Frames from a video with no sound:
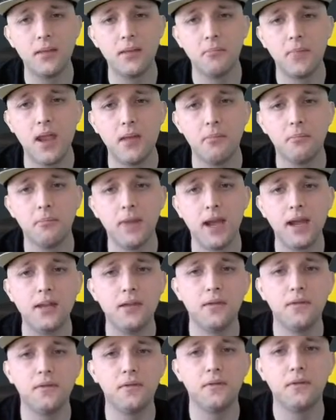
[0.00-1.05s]
It might
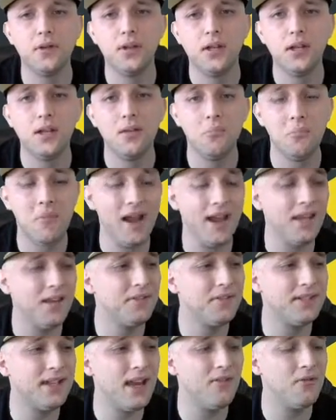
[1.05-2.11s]

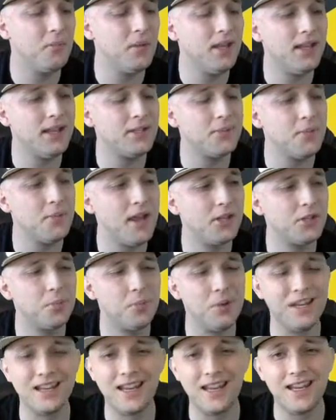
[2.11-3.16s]
have saved me in this match,
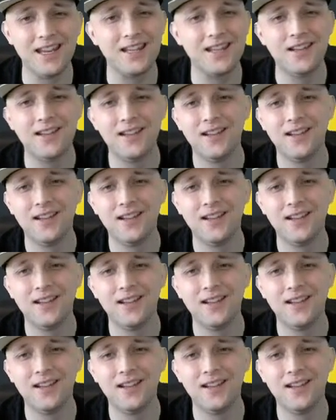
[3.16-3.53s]
but again,